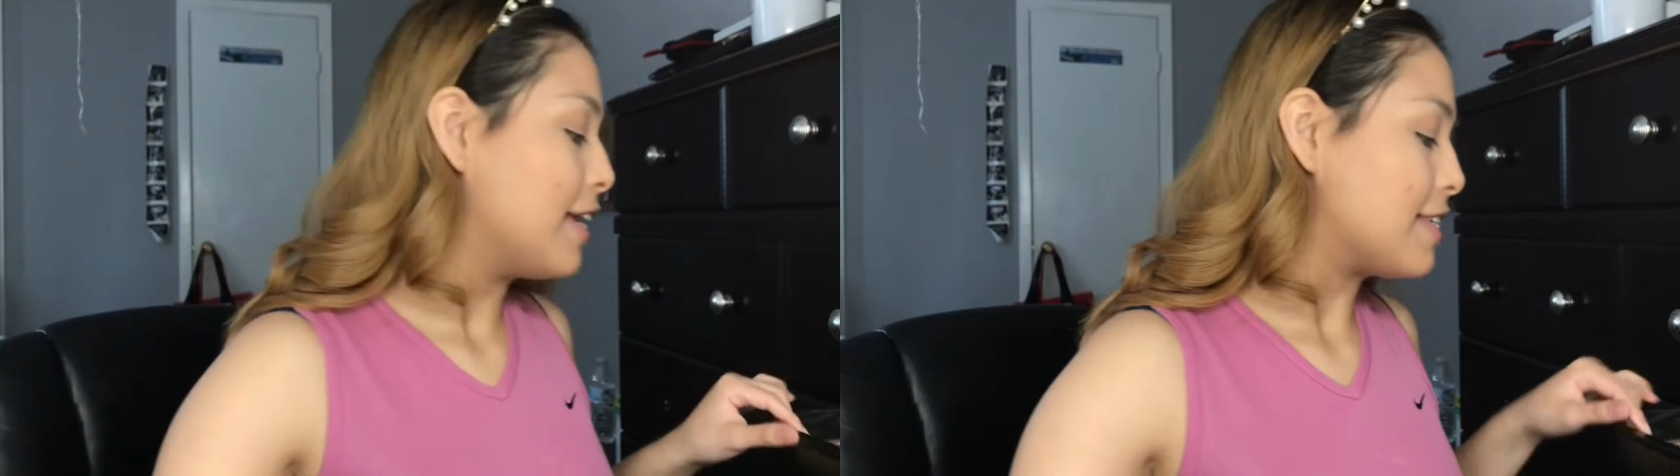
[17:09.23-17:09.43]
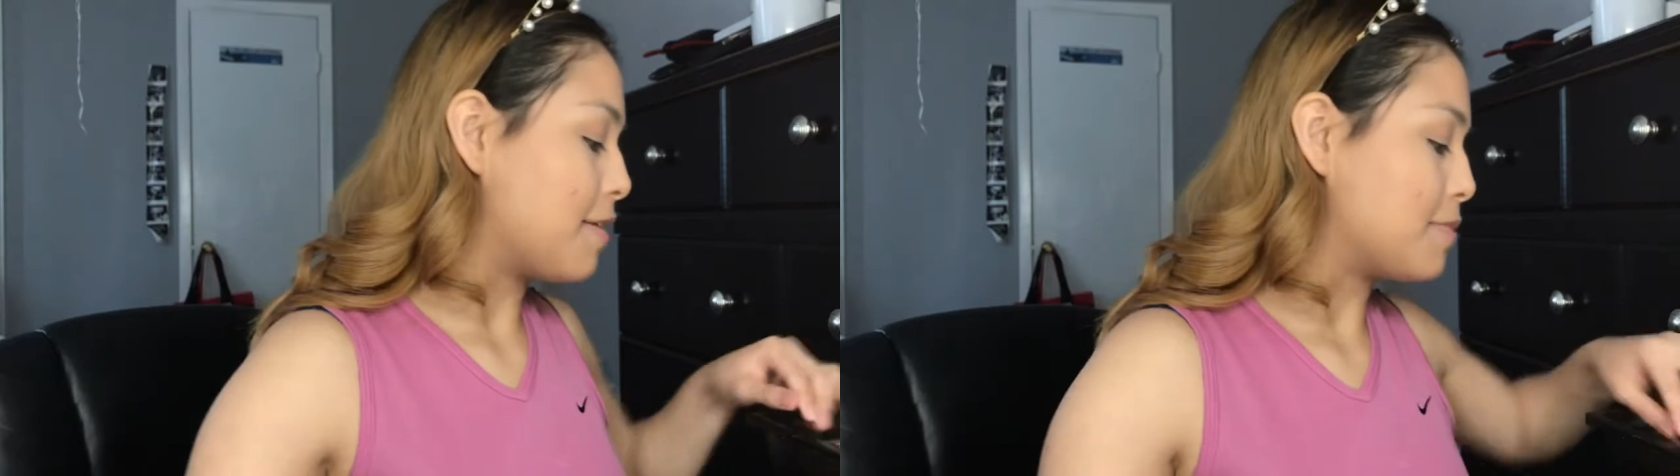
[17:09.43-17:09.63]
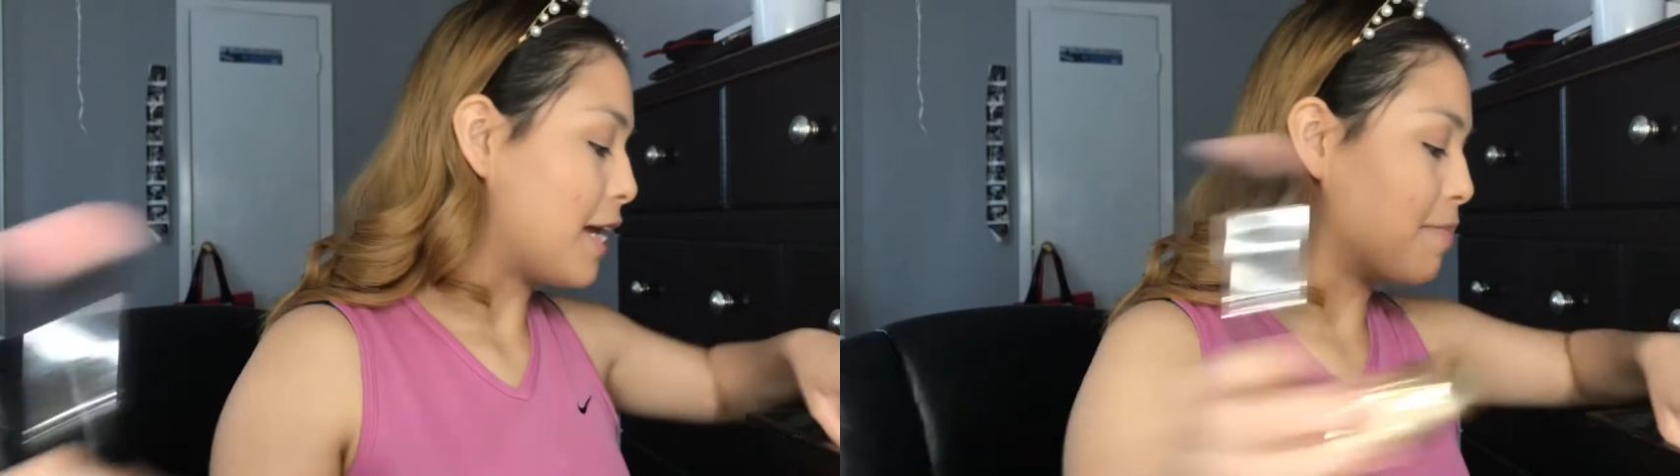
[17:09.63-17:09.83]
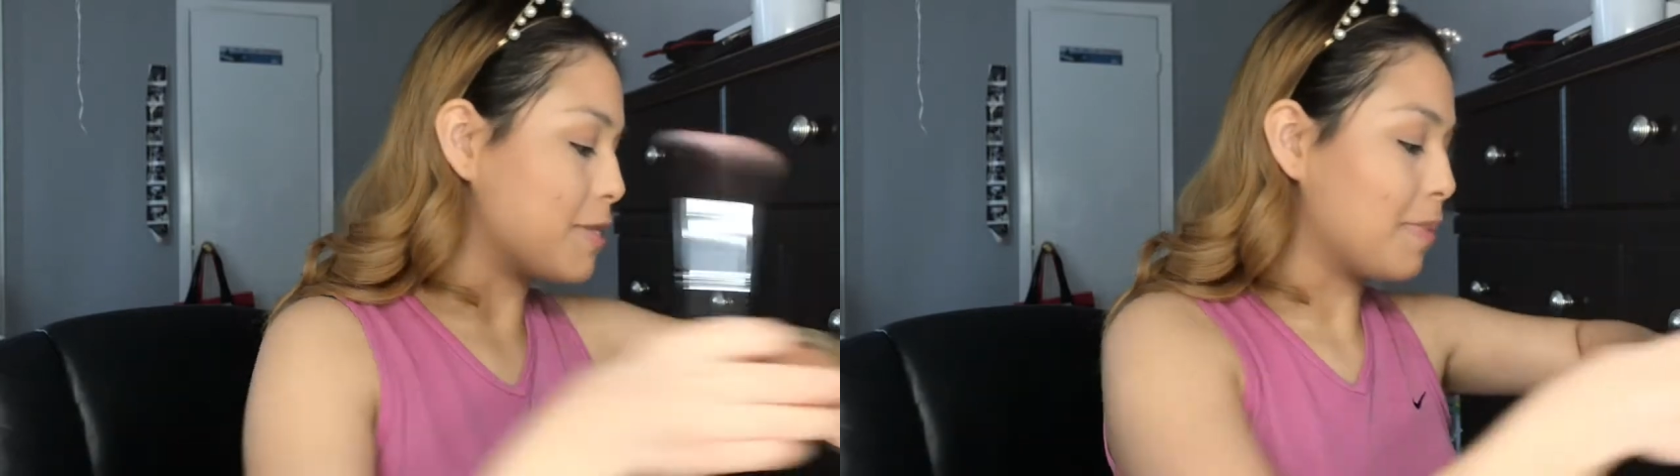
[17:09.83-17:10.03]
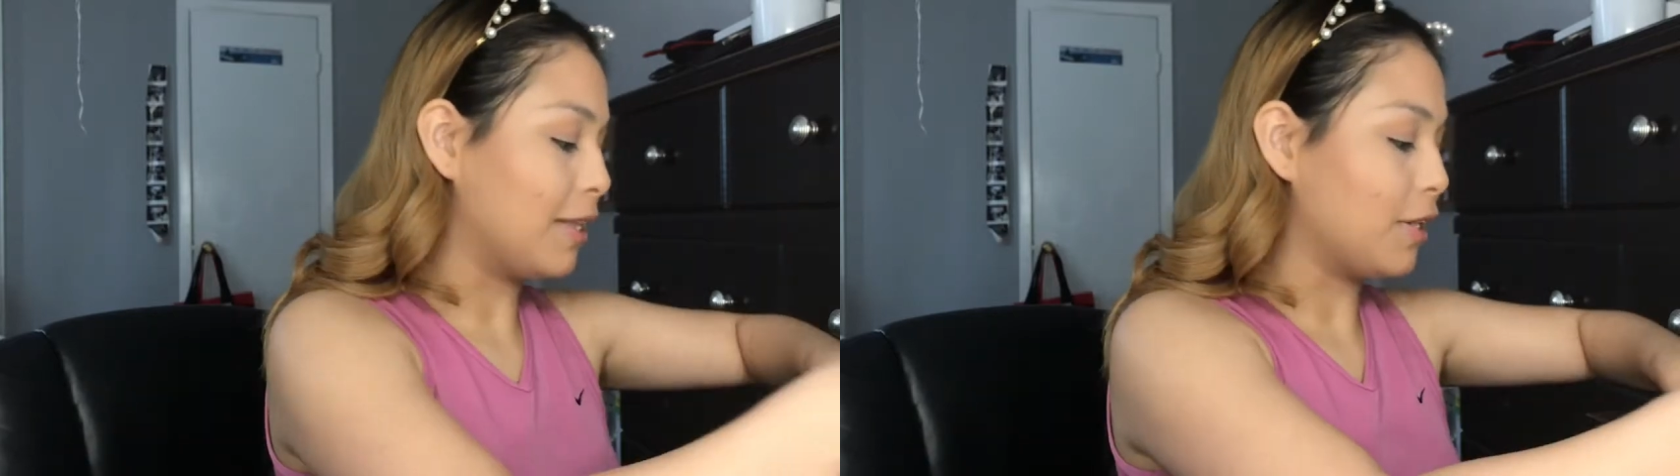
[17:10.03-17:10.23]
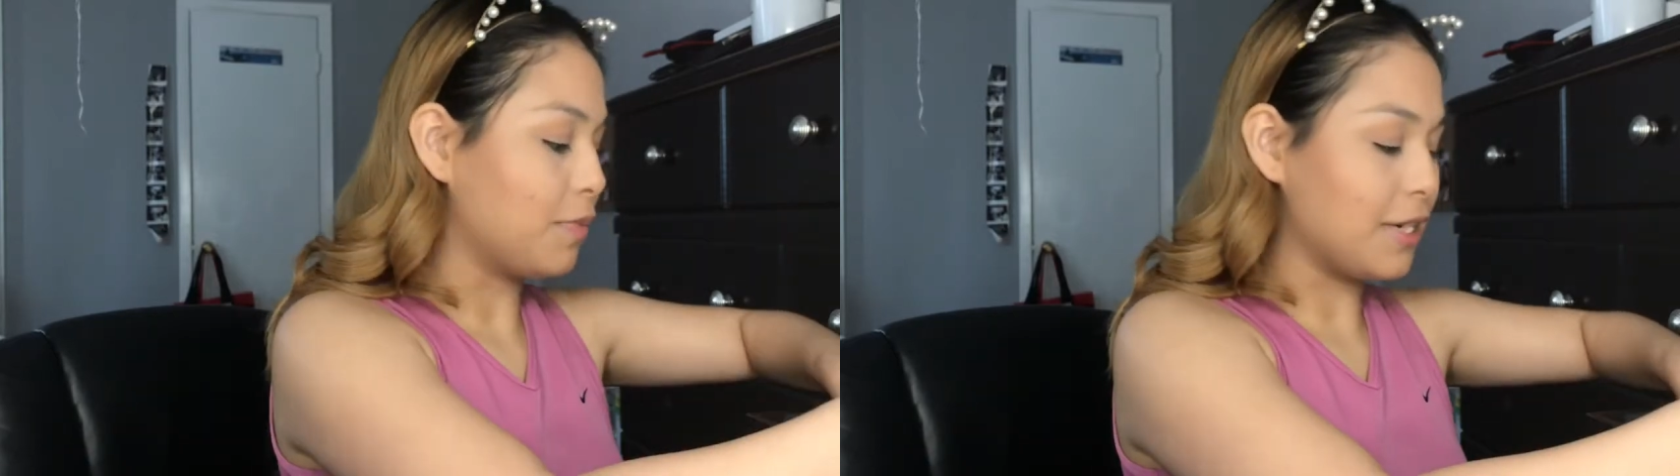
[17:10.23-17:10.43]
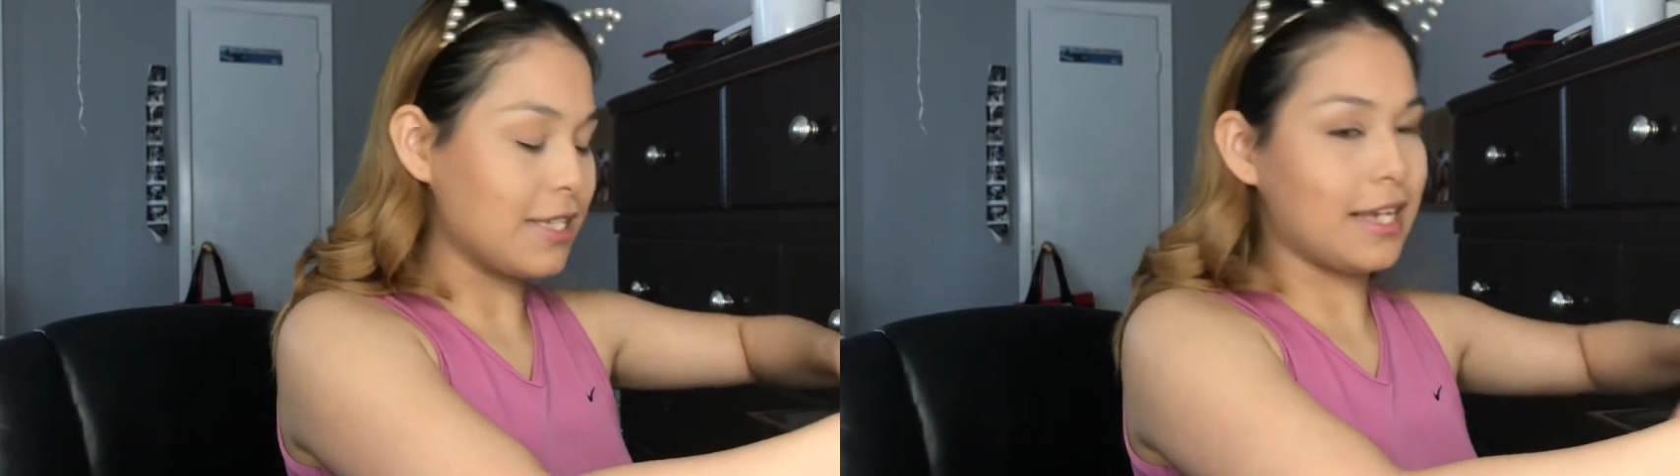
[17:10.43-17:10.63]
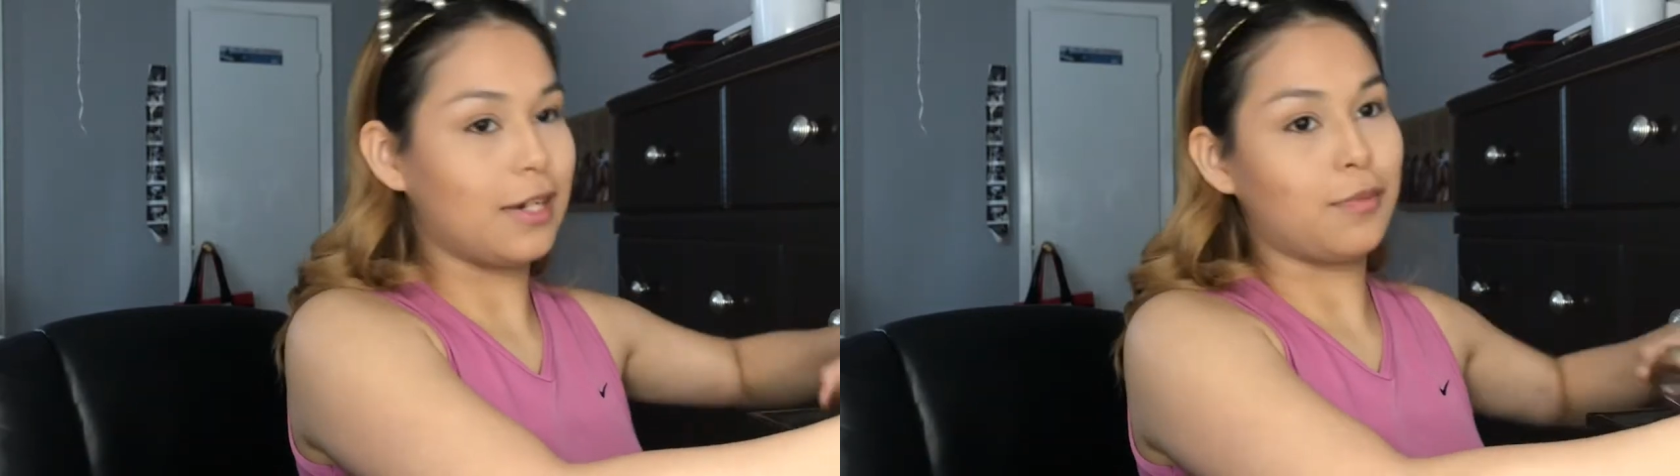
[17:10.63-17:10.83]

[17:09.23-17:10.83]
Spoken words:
Sometimes my little one is like